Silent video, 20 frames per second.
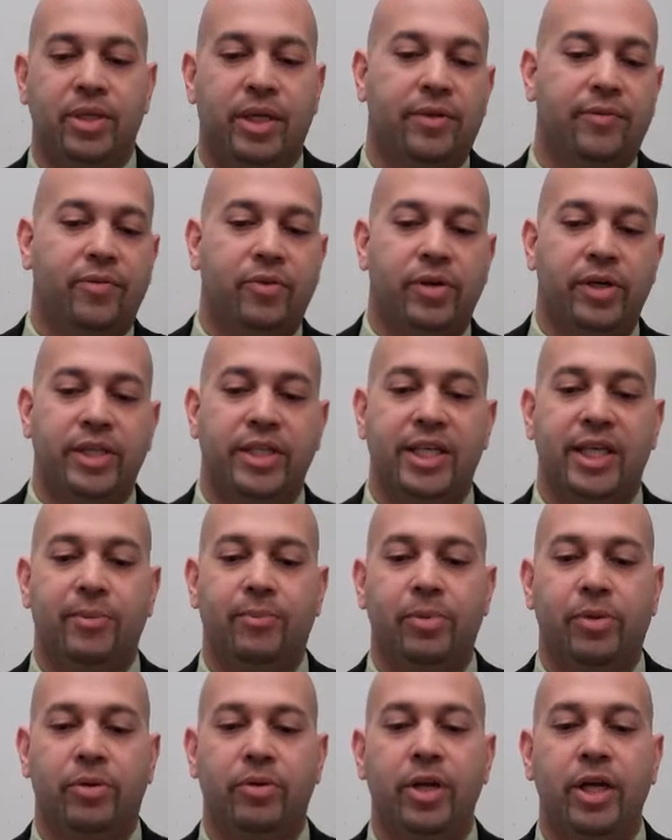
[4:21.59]
Like, for
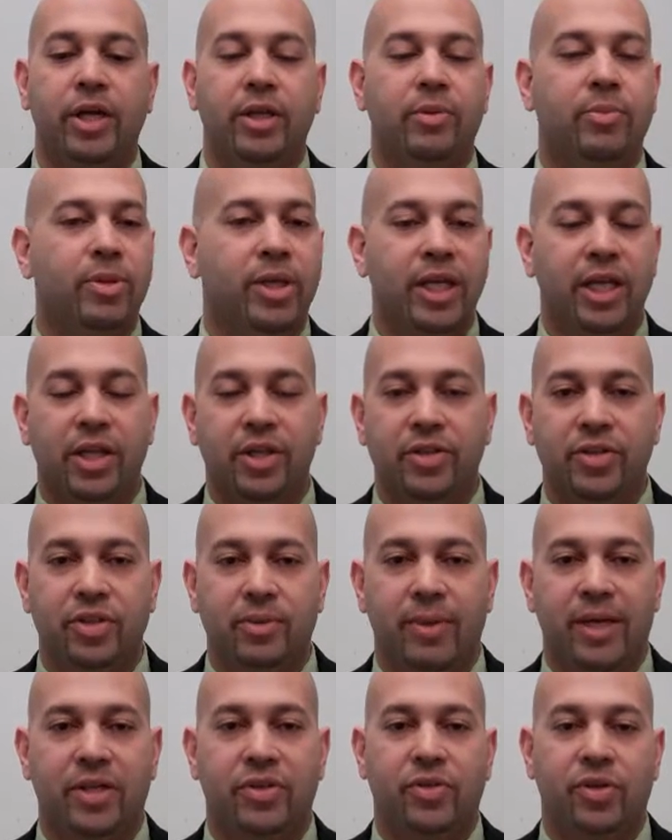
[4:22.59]
example, beginning of the
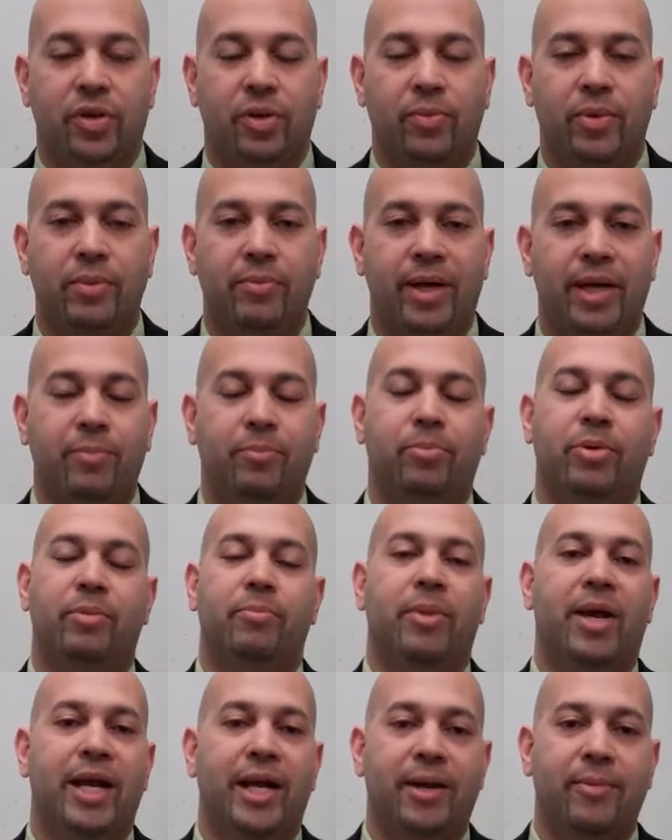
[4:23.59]
semester, we might
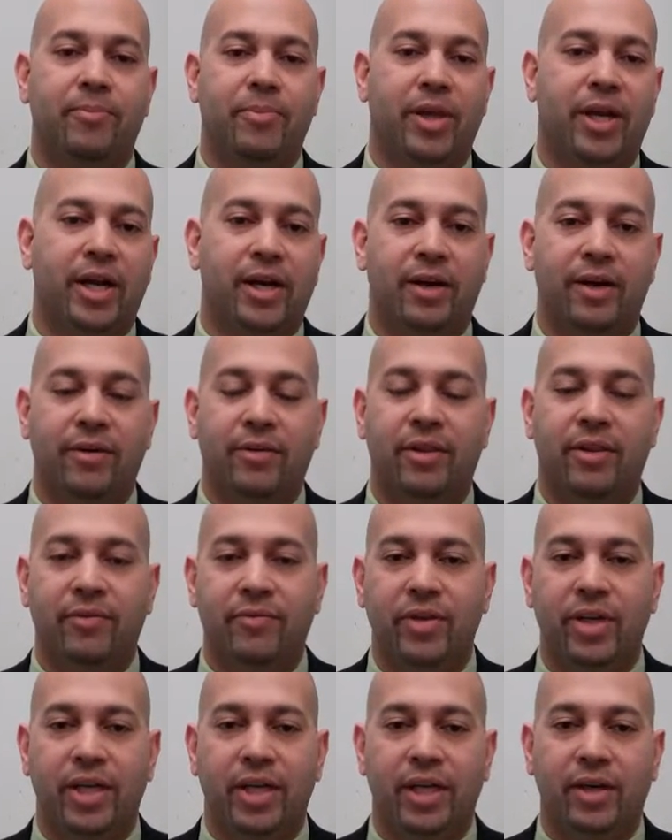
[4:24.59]
put back up there the
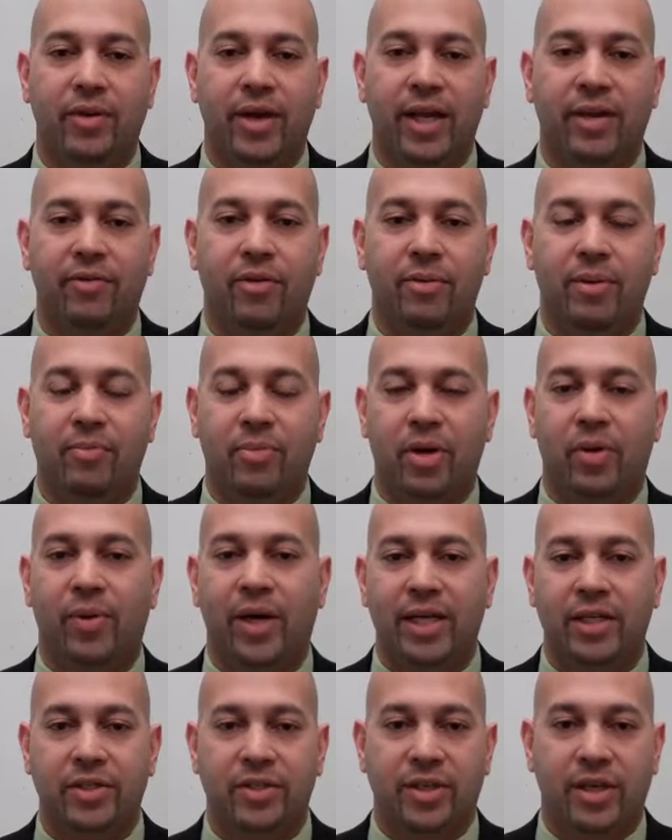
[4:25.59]
video, hey, remember to
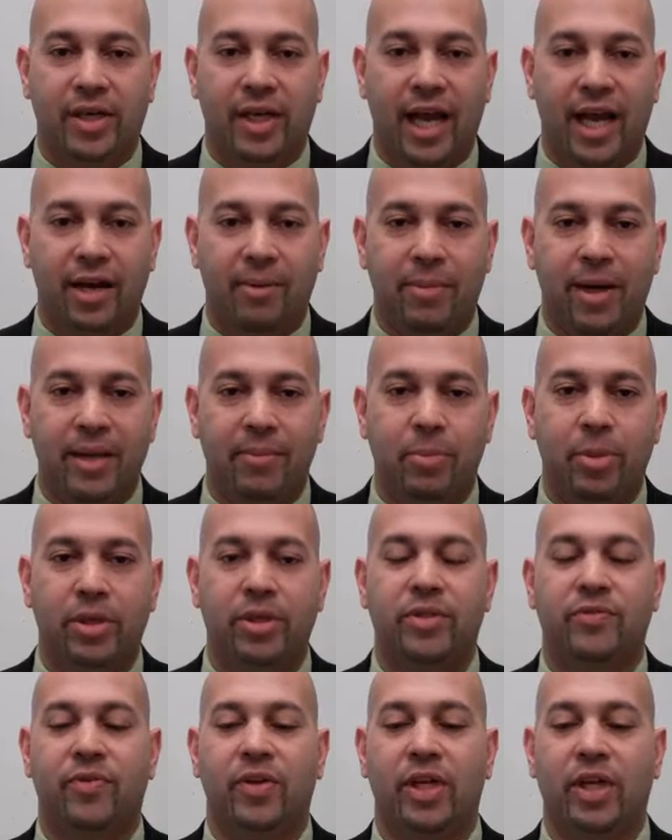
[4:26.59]
watch the How to Buy
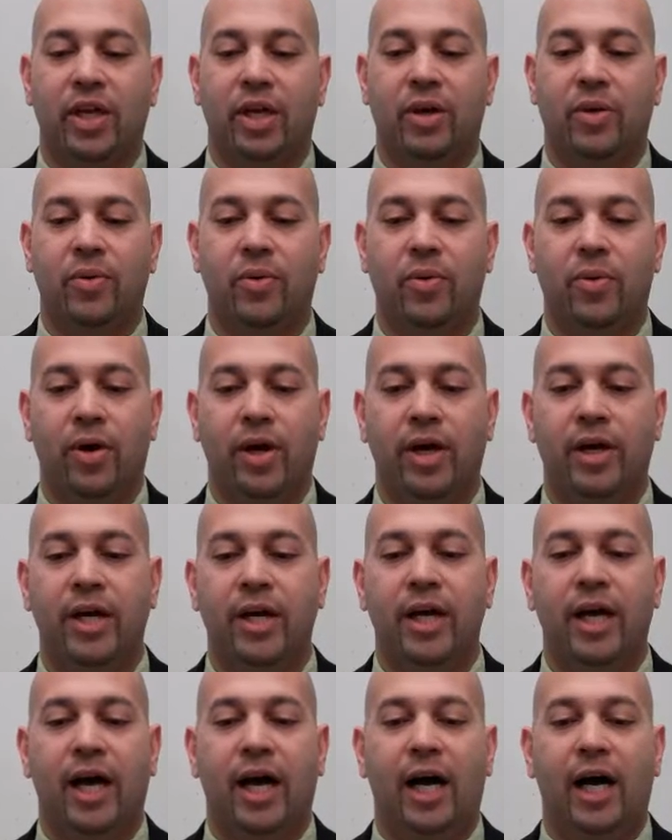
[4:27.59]
Books video, or
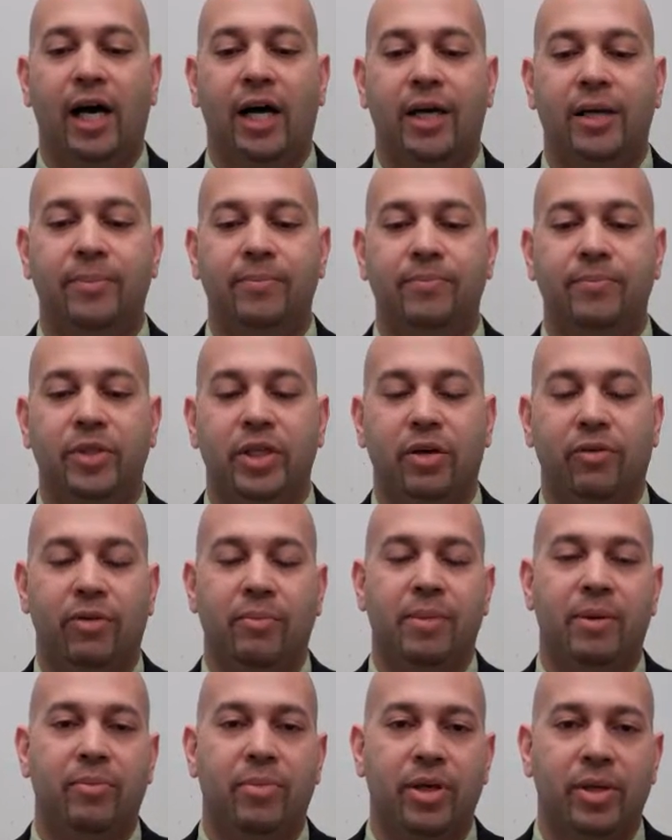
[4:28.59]

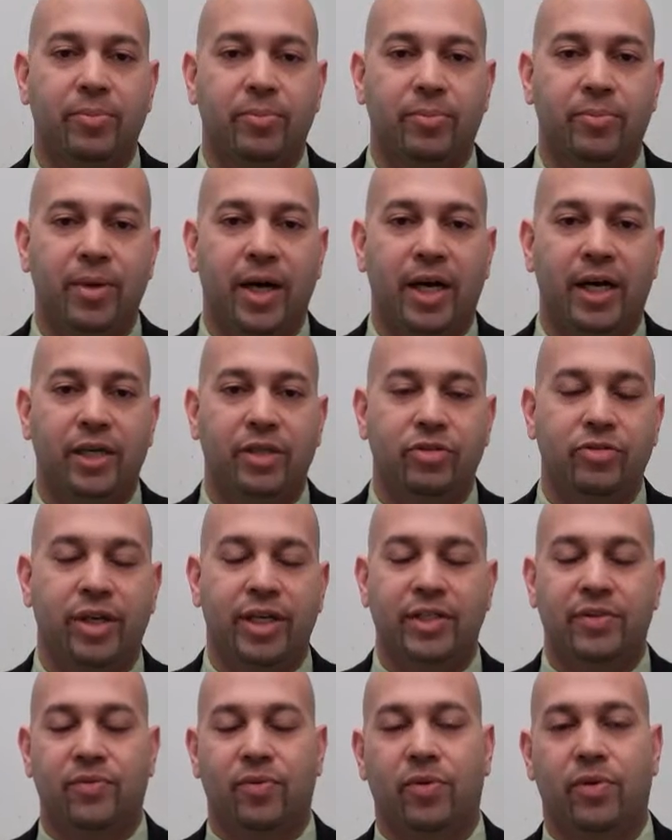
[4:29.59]
remember to
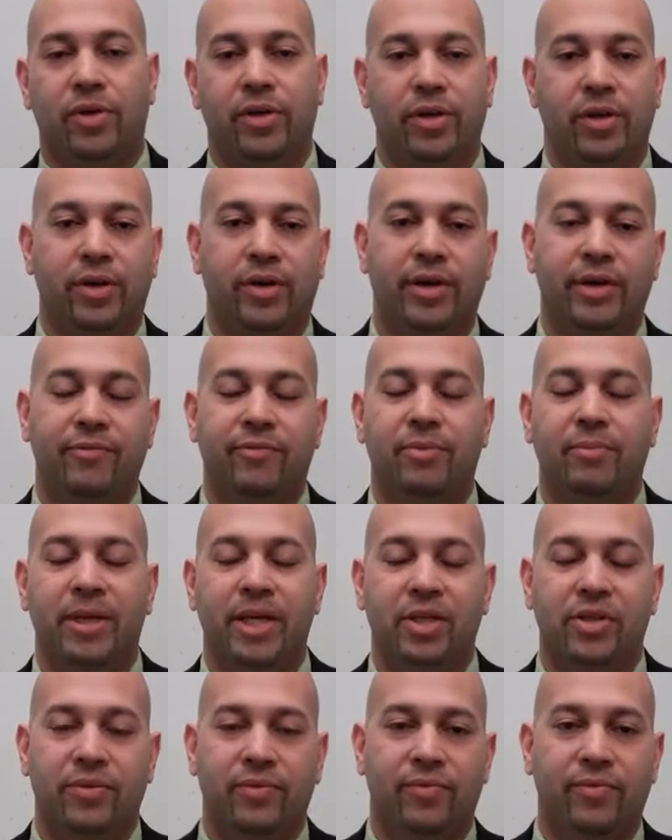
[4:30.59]
transfer all your
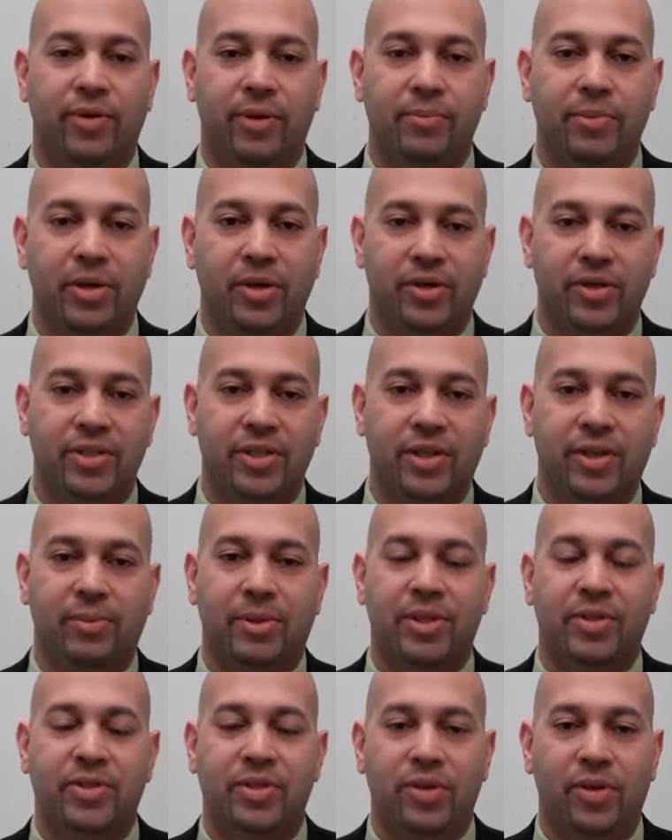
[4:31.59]
information from your
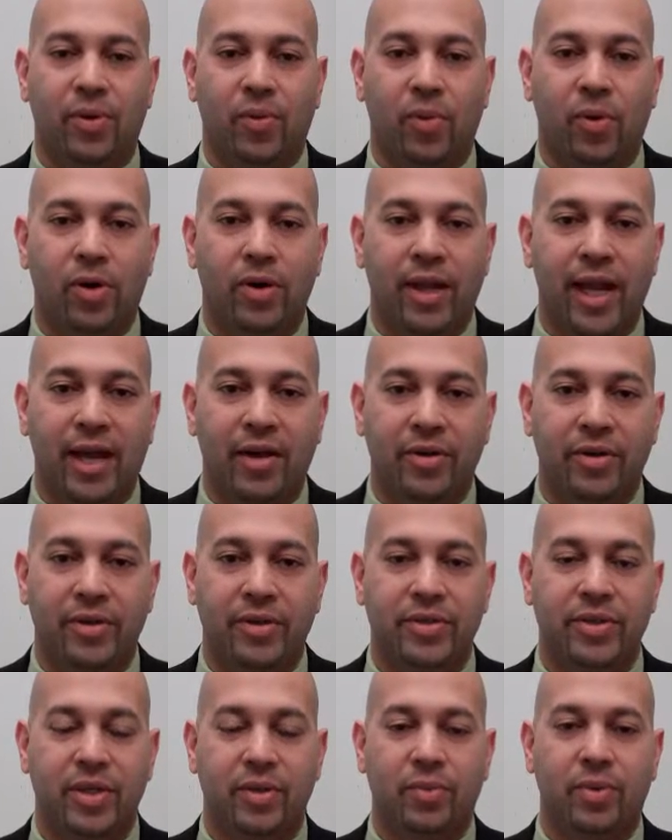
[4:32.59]
syllabus to your wall
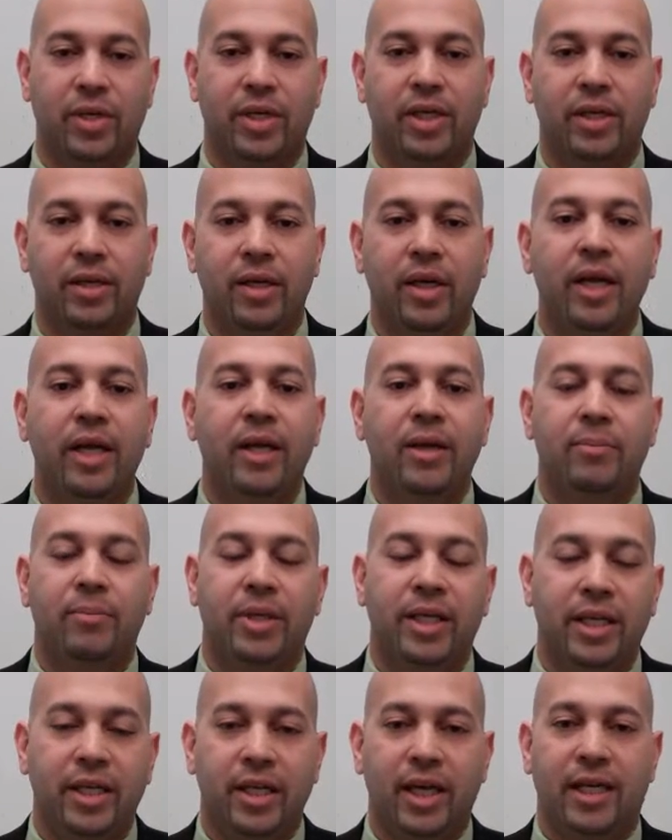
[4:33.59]
calendars. Like, we're going to
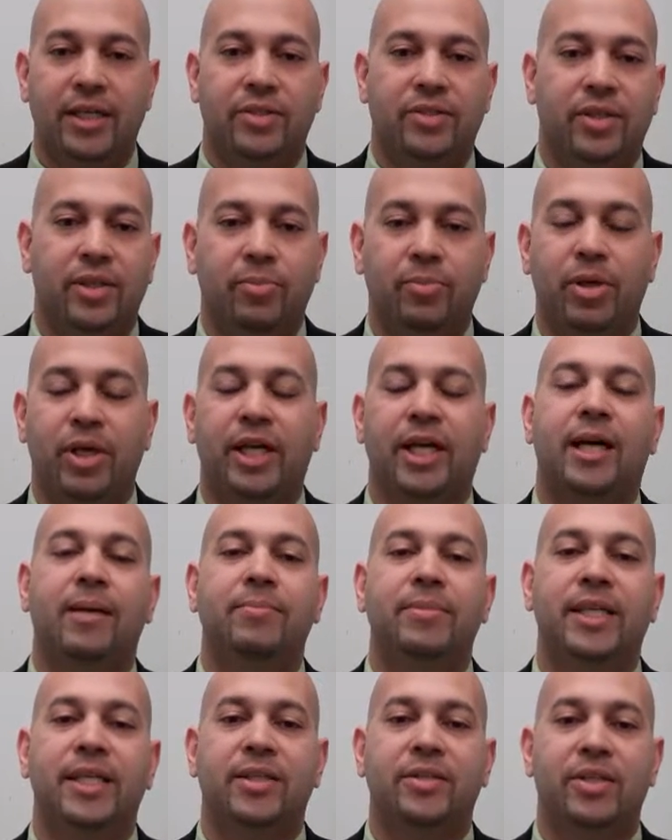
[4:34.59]
be constantly putting
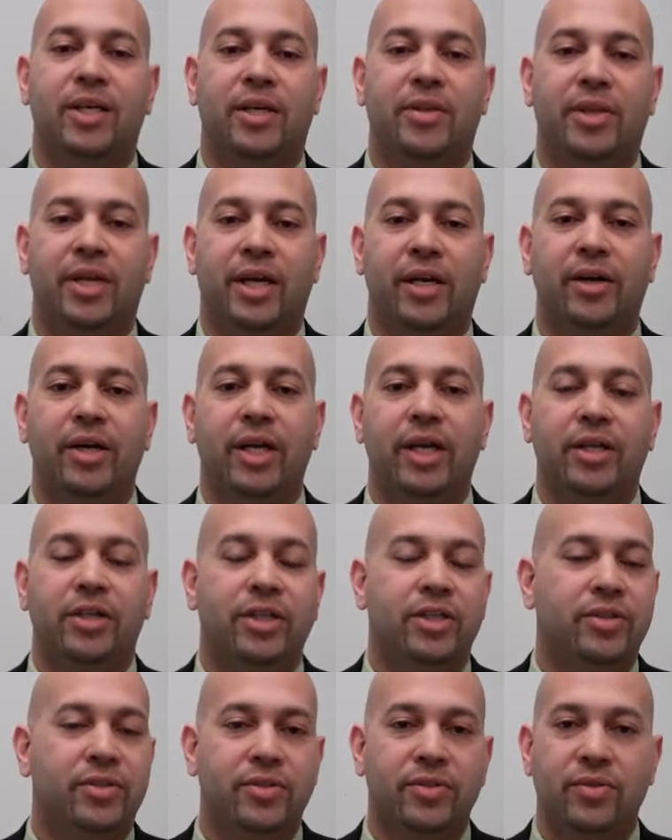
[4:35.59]
updates on there
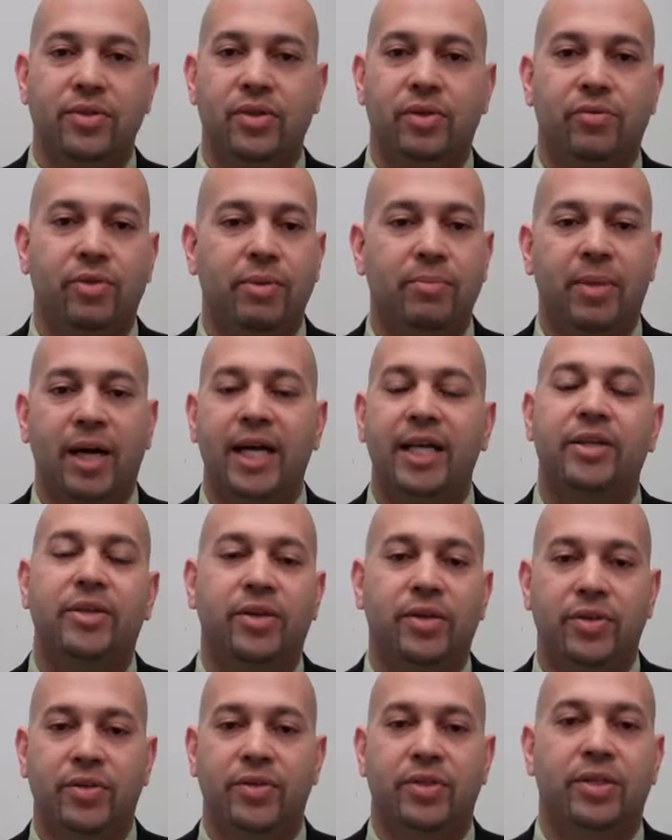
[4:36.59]
just as little
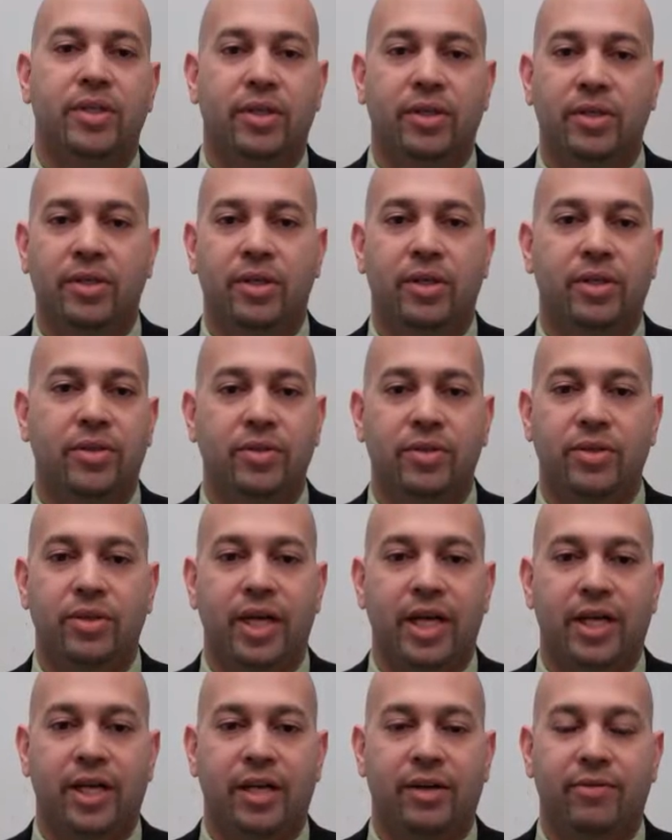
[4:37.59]
reminders because you're
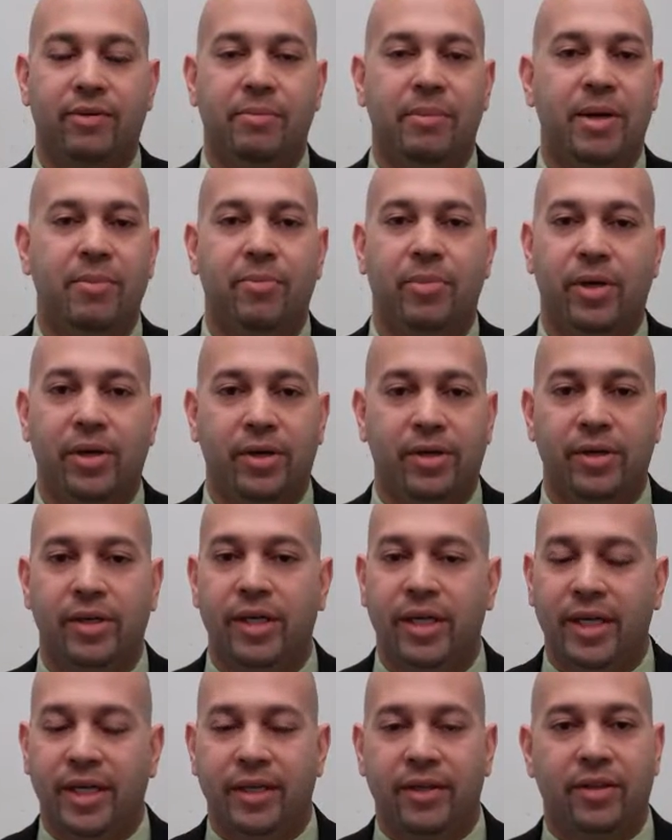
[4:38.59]
not going to remember
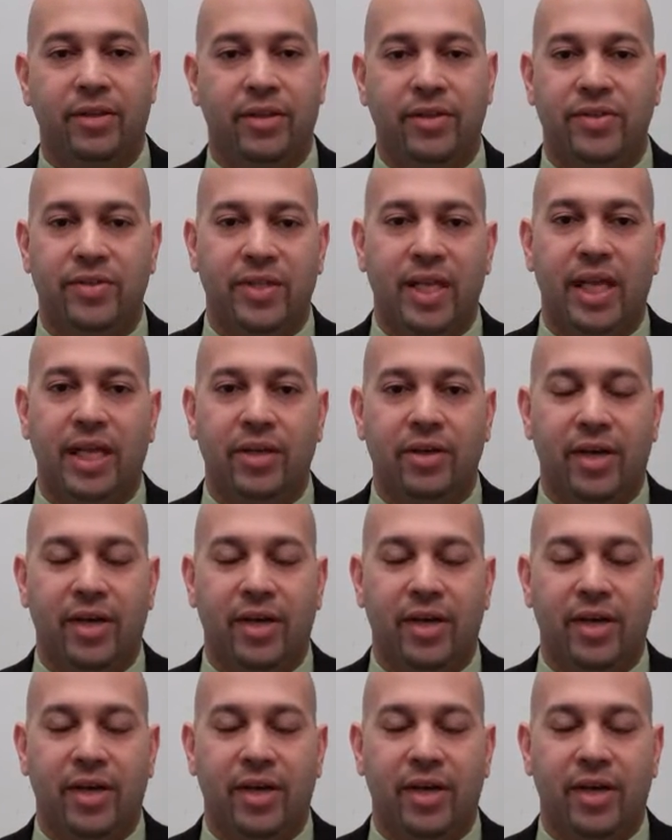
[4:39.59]
this site.